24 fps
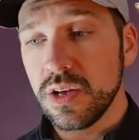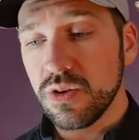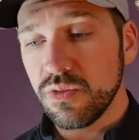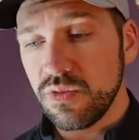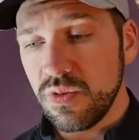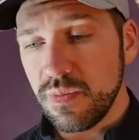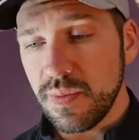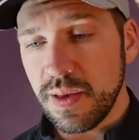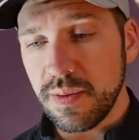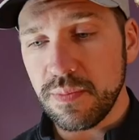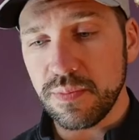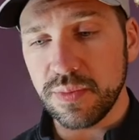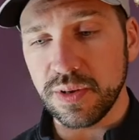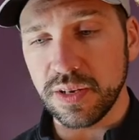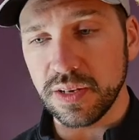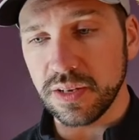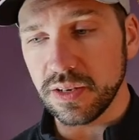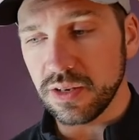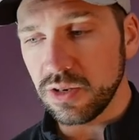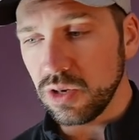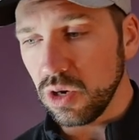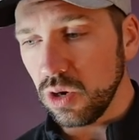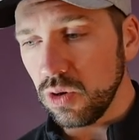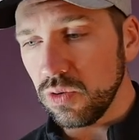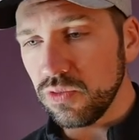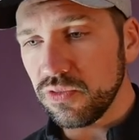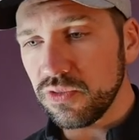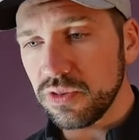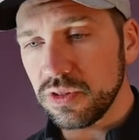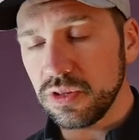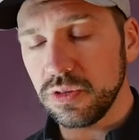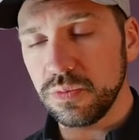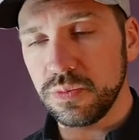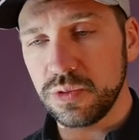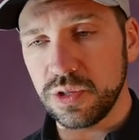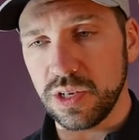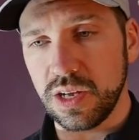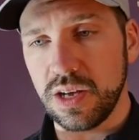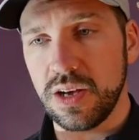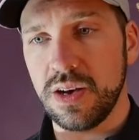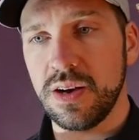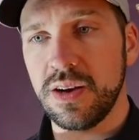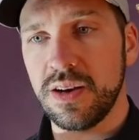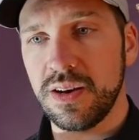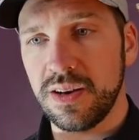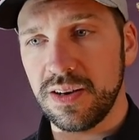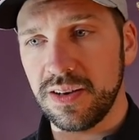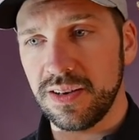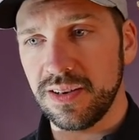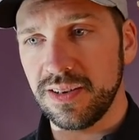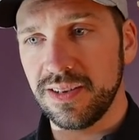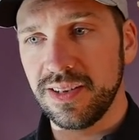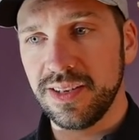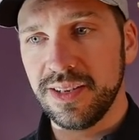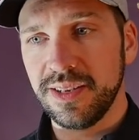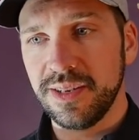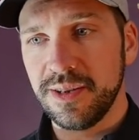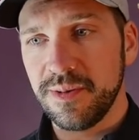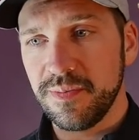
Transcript: Remember, golf clubs are